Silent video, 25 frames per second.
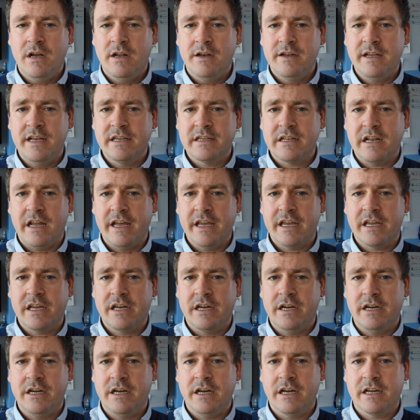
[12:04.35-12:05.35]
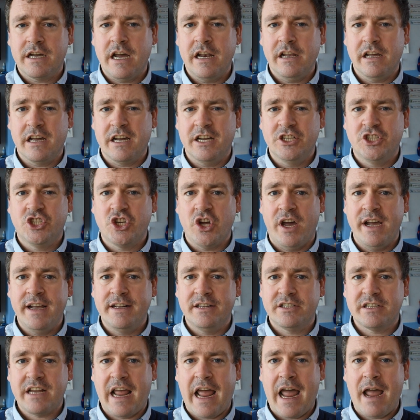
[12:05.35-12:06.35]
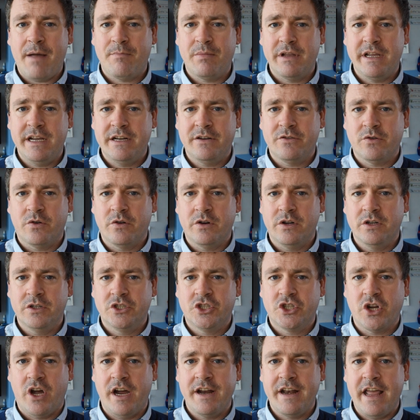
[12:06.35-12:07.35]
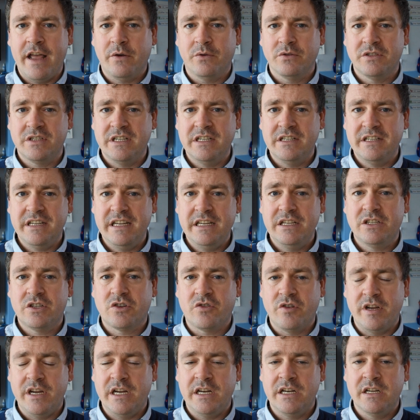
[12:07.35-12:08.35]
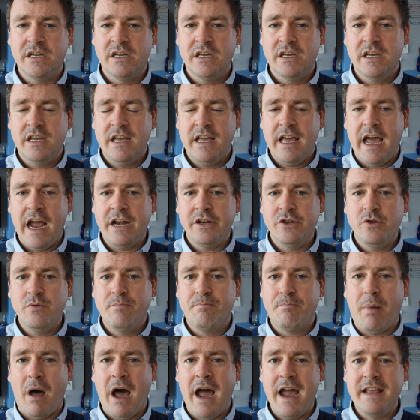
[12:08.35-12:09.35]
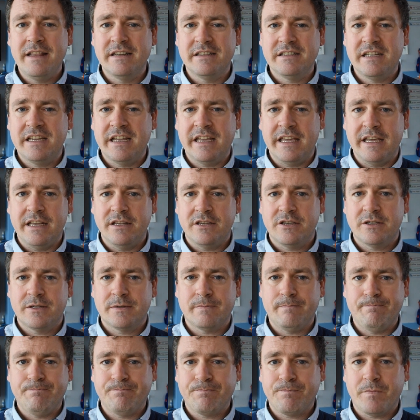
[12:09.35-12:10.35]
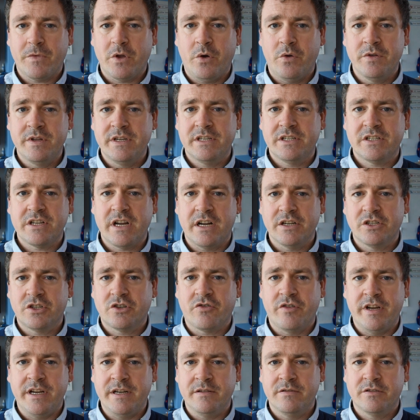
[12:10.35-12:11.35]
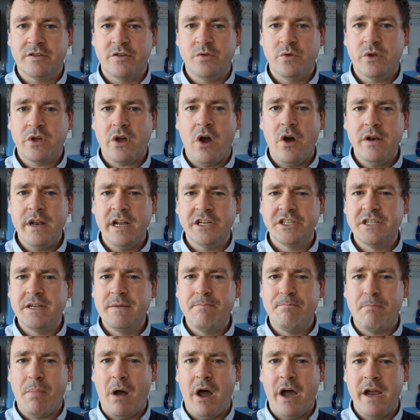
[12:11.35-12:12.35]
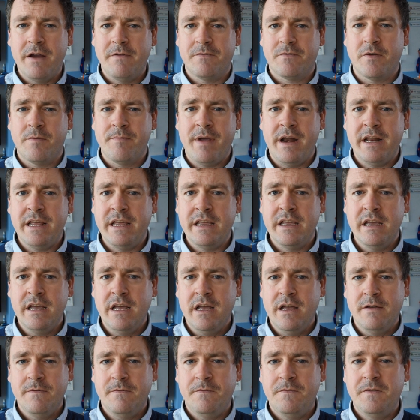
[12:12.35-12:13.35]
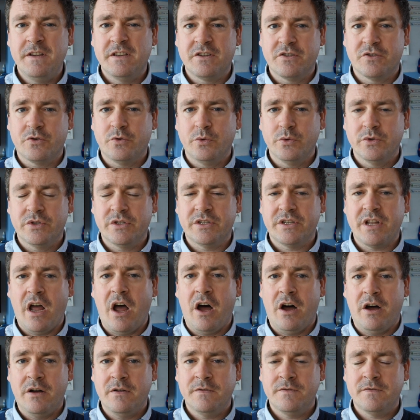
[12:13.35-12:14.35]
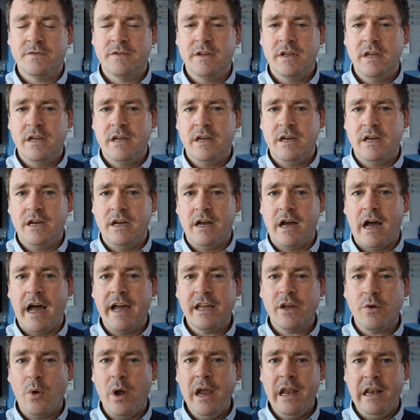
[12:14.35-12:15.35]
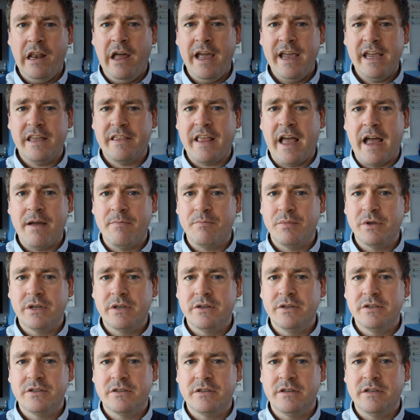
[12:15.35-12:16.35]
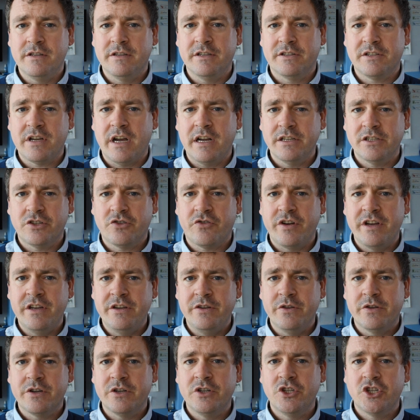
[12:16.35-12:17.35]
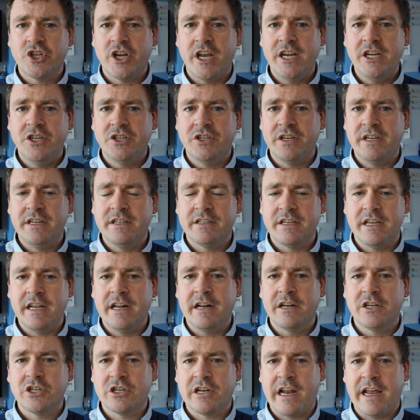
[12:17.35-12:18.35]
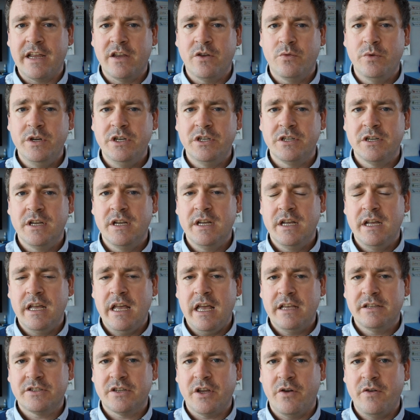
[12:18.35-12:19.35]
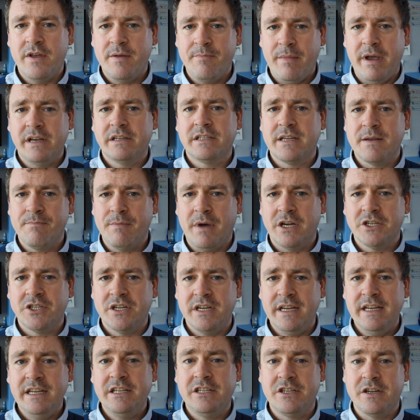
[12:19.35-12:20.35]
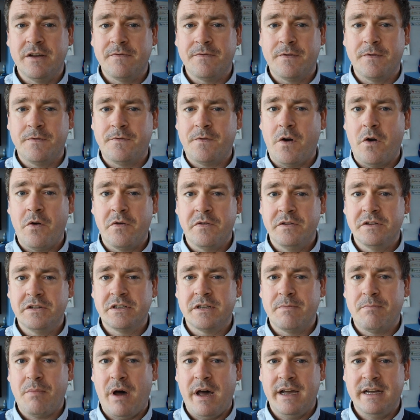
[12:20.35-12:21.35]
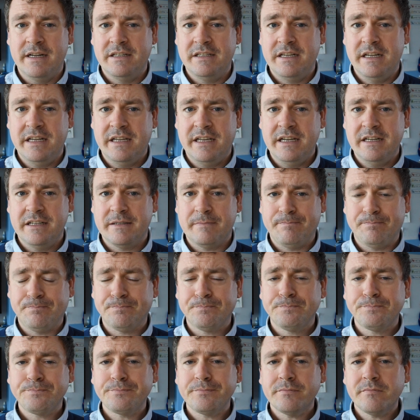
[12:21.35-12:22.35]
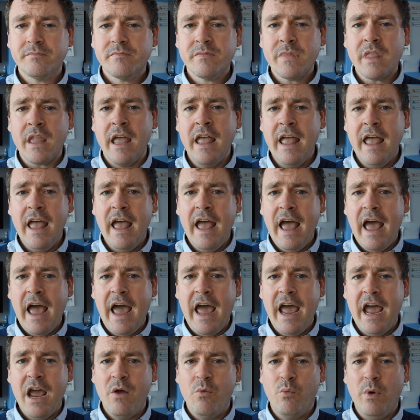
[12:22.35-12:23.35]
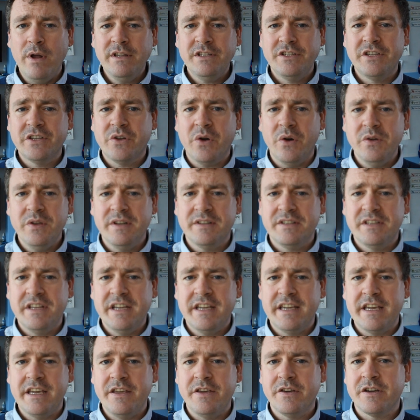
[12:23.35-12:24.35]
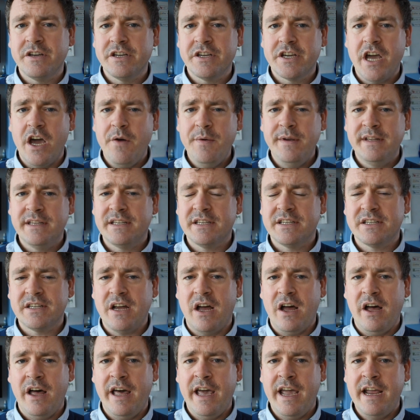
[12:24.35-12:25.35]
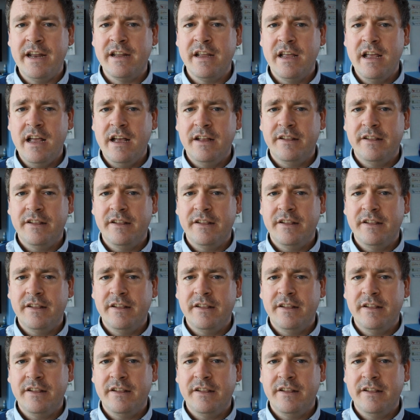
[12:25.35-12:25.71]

There's like a kind of like a giant tablet or a giant LCD screen, and you buy the tickets on this touchscreen. So you can't actually buy from any physical staff. I quite like that because the touchscreen, you can change it into English language, so it makes it much easier for foreigners to buy a ticket. And once you got your ticket, you can go inside.